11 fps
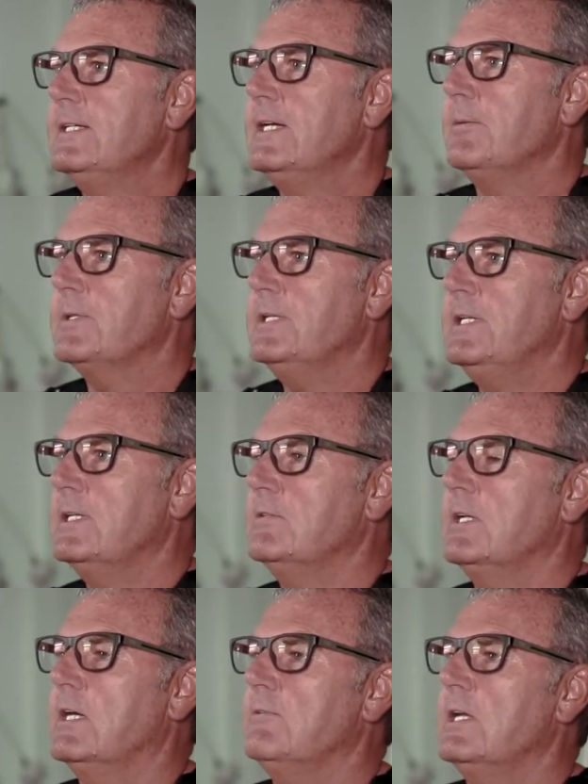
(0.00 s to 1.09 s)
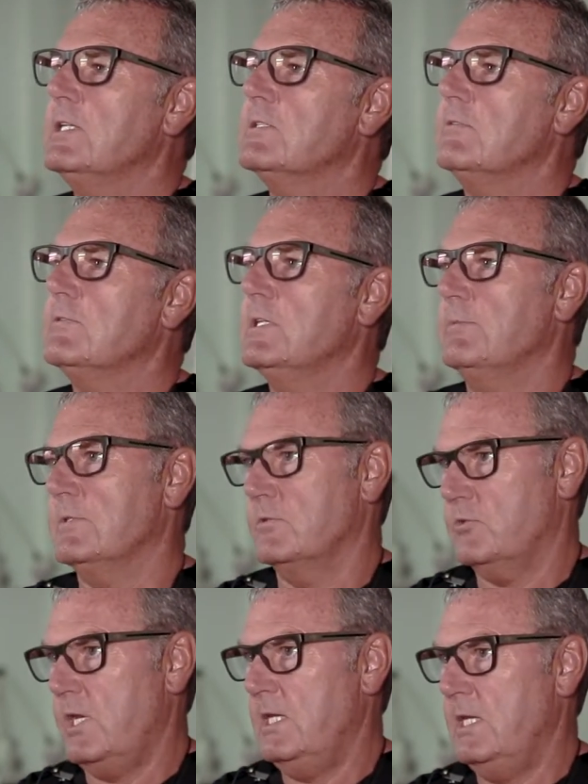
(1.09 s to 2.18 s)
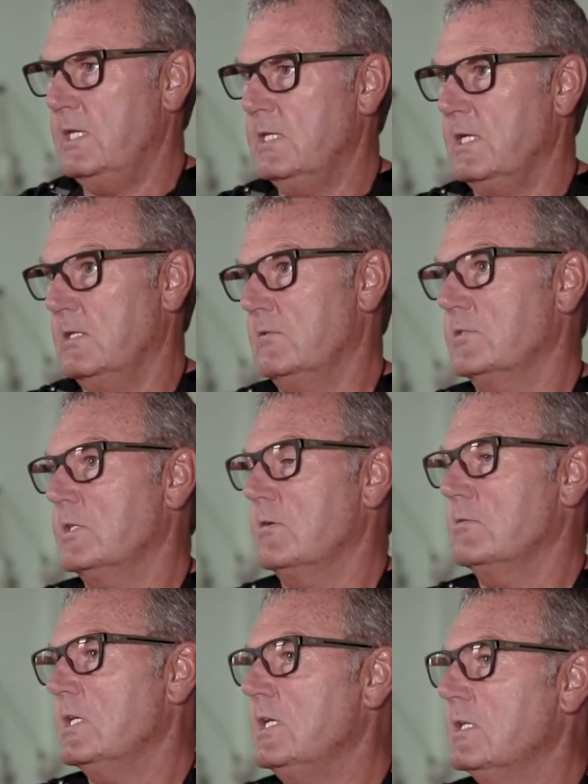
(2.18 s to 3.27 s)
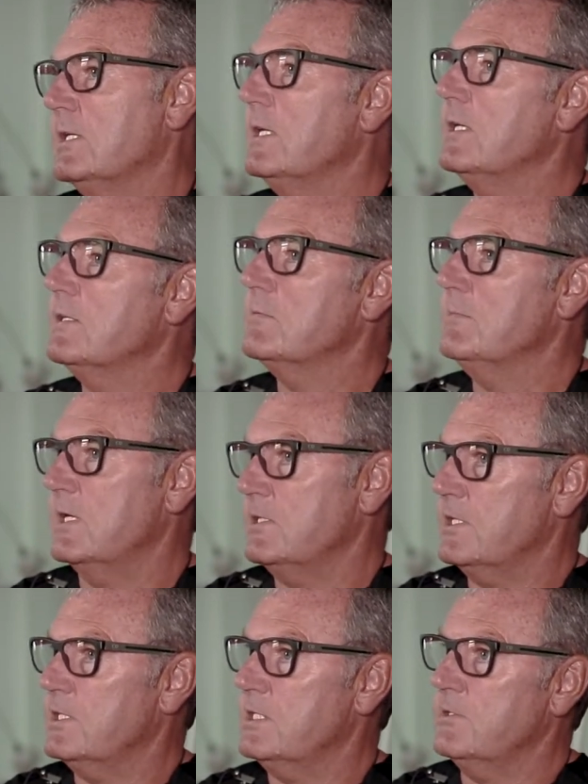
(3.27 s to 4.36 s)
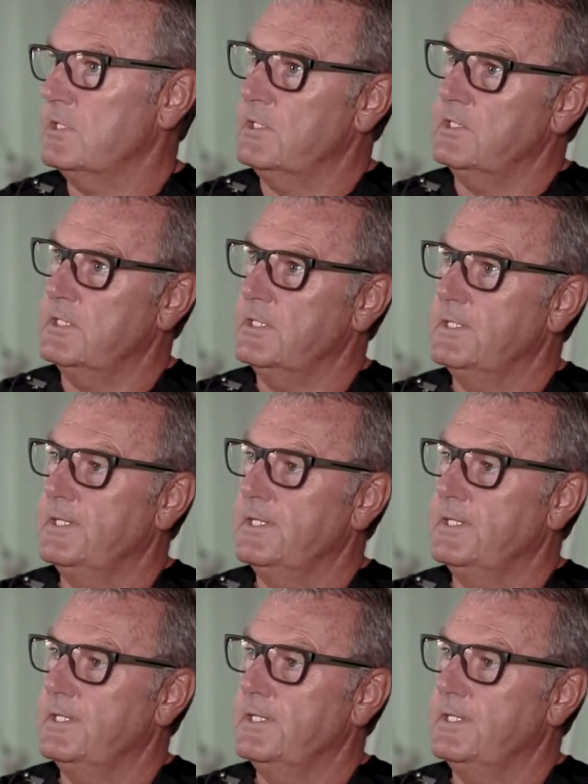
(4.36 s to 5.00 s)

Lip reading: I'm Clinical Director of Tipton Training and also T Clinics Manchester and London.